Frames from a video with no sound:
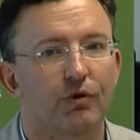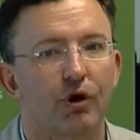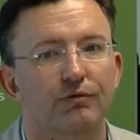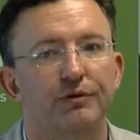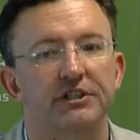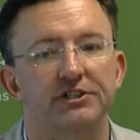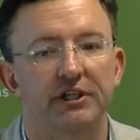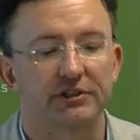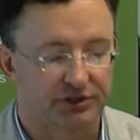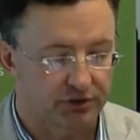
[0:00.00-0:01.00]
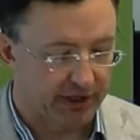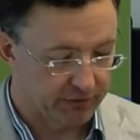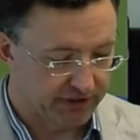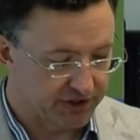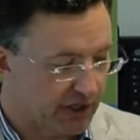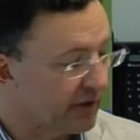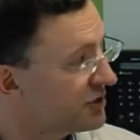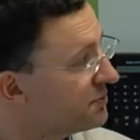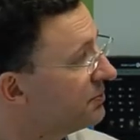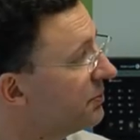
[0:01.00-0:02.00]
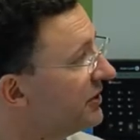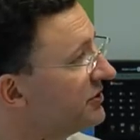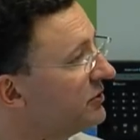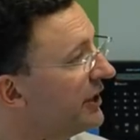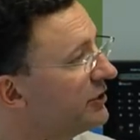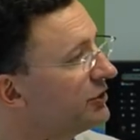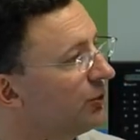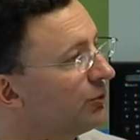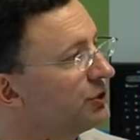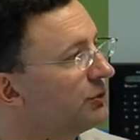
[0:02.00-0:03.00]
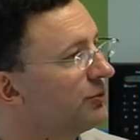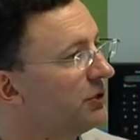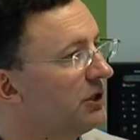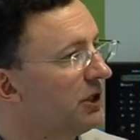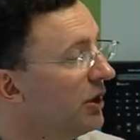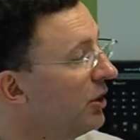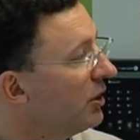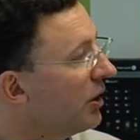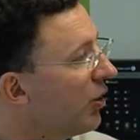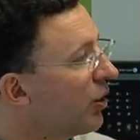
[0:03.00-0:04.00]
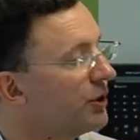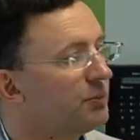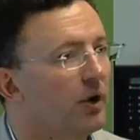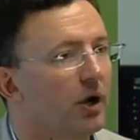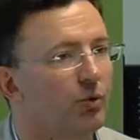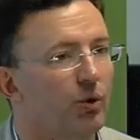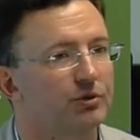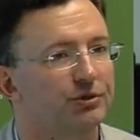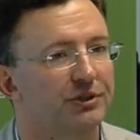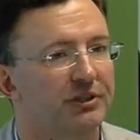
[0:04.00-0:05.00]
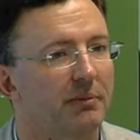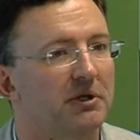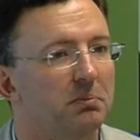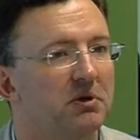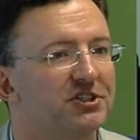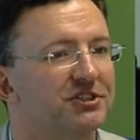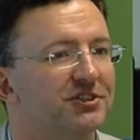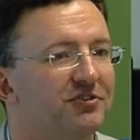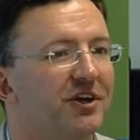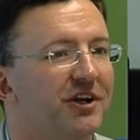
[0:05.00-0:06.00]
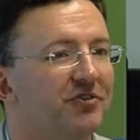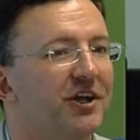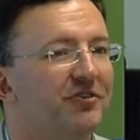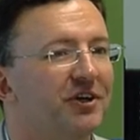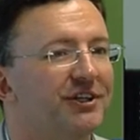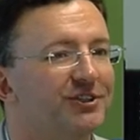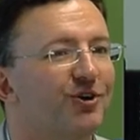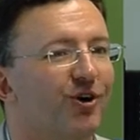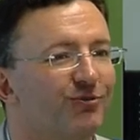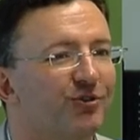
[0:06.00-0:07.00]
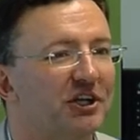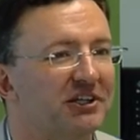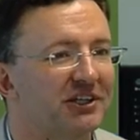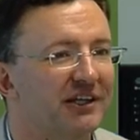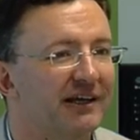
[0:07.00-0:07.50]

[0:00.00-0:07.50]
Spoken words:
conflict is necessary. I think Sarah's presentation also with the Occupy Wall Street, I mean, implicit therein is conflict.